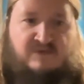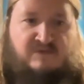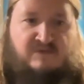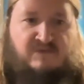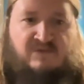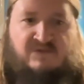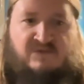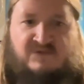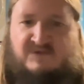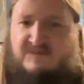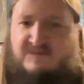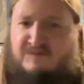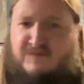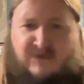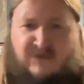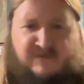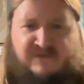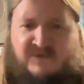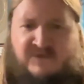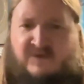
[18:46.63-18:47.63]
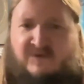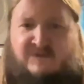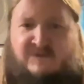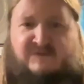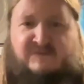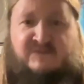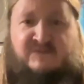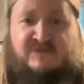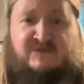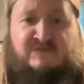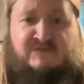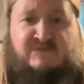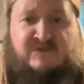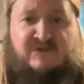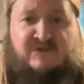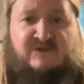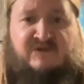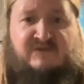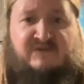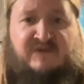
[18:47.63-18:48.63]
or you might have gotten into him a
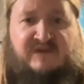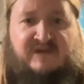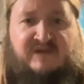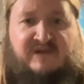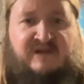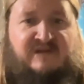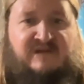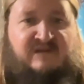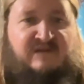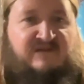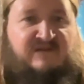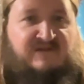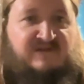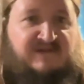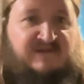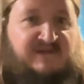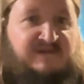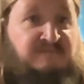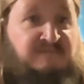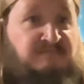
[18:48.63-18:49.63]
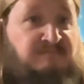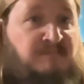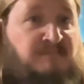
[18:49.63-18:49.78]
little bit later, like I did,